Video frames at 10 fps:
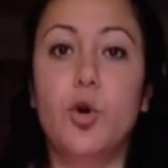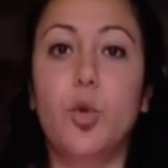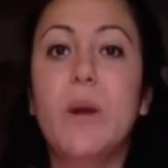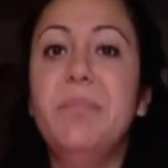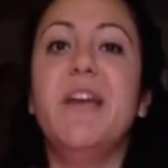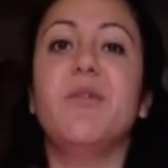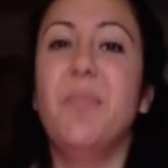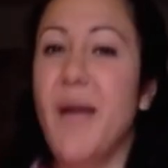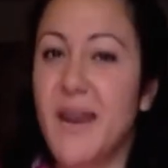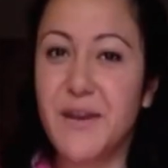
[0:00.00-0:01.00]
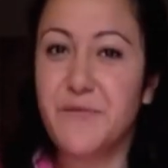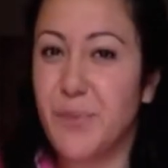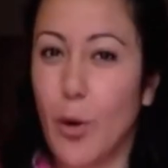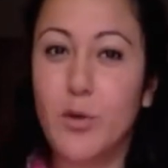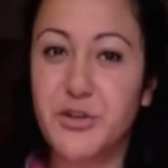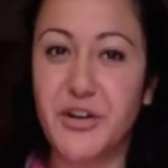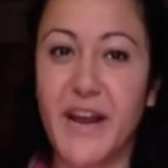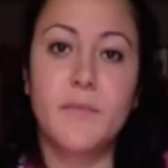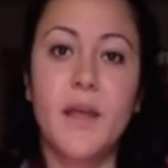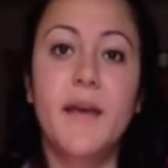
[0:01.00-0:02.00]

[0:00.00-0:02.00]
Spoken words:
creepy repetitive poetry.